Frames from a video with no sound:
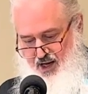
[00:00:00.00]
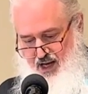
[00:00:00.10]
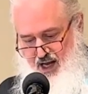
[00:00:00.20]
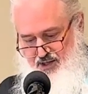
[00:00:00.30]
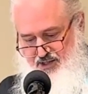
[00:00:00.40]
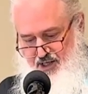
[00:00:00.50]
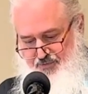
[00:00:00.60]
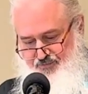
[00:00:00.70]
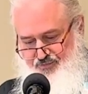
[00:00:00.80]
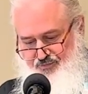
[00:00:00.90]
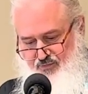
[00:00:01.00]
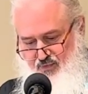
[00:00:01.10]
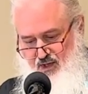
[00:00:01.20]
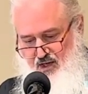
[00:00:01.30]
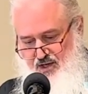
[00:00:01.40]
And uh,
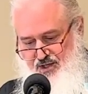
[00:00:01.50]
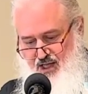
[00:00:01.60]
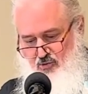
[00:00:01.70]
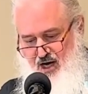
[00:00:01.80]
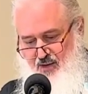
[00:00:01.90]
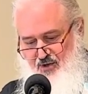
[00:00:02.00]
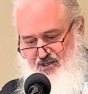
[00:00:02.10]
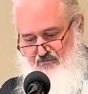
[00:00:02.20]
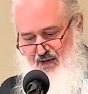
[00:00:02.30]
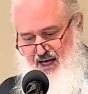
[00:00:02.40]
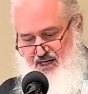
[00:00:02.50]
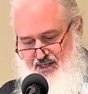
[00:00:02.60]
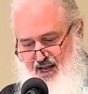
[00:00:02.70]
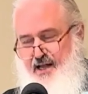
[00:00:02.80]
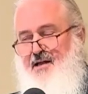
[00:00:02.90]
so they were able to
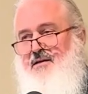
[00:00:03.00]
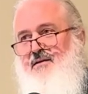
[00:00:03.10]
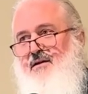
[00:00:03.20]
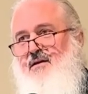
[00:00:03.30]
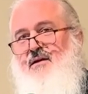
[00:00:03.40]
maintain